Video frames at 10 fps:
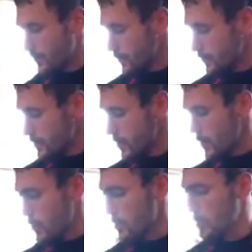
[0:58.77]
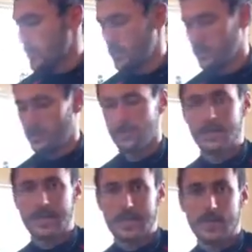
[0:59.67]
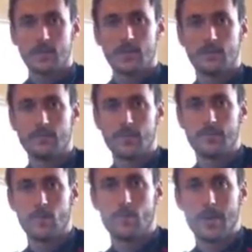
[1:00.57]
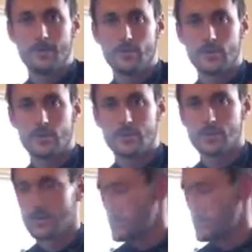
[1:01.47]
them to the Vivo Barefoots,